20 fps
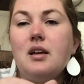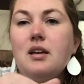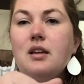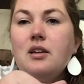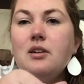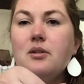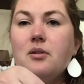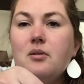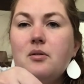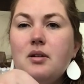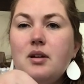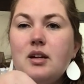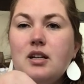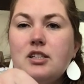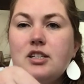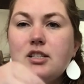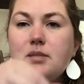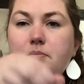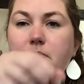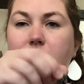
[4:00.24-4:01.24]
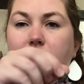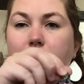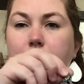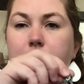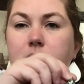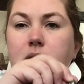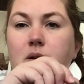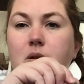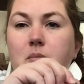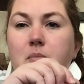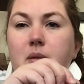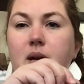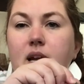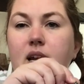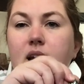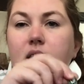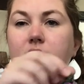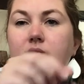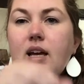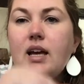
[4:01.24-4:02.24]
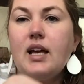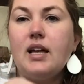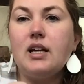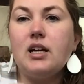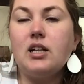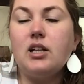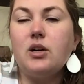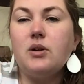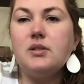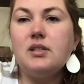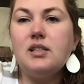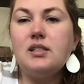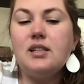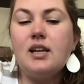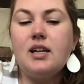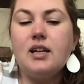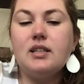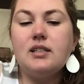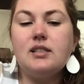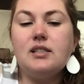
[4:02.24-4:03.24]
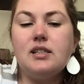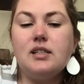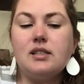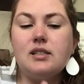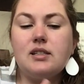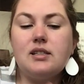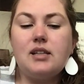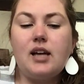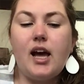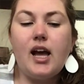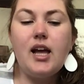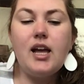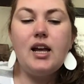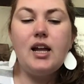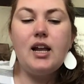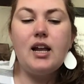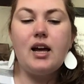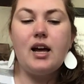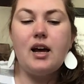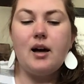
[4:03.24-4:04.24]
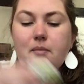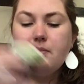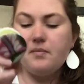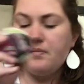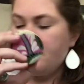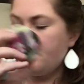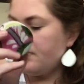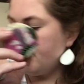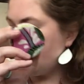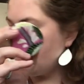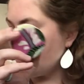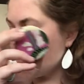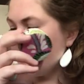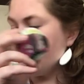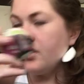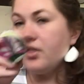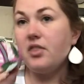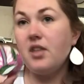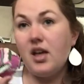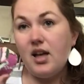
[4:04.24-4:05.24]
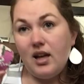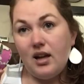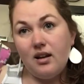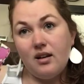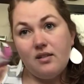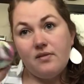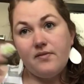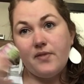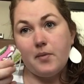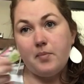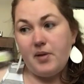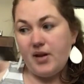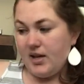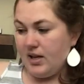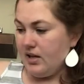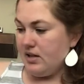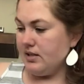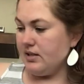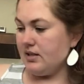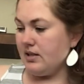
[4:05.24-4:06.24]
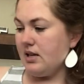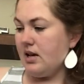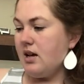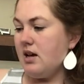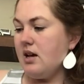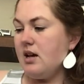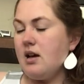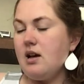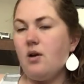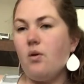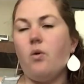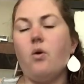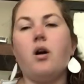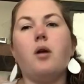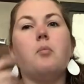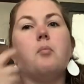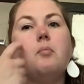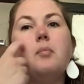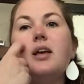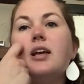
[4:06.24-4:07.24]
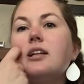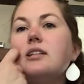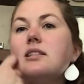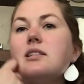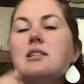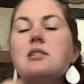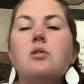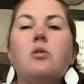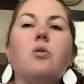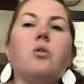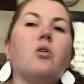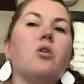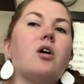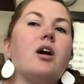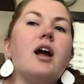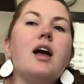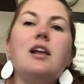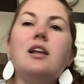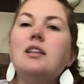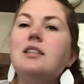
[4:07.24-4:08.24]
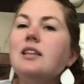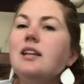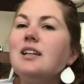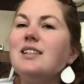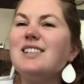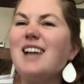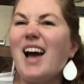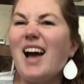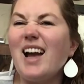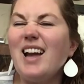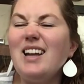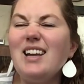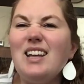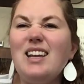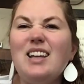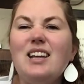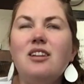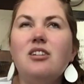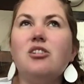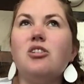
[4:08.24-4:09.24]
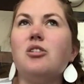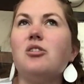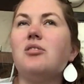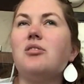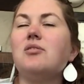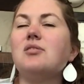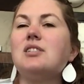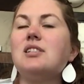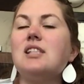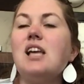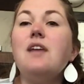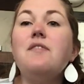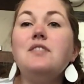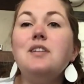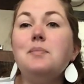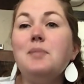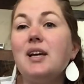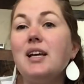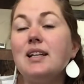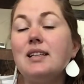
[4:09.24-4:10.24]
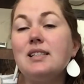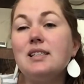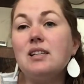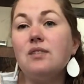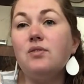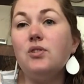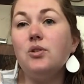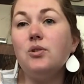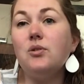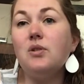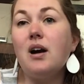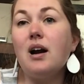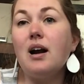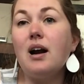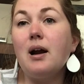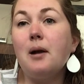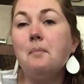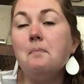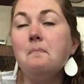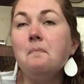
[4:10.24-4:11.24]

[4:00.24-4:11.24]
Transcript: it just pops open and closes and it seals tight, sort of a thing for pills or mints or anything tiny, safety pins. If you are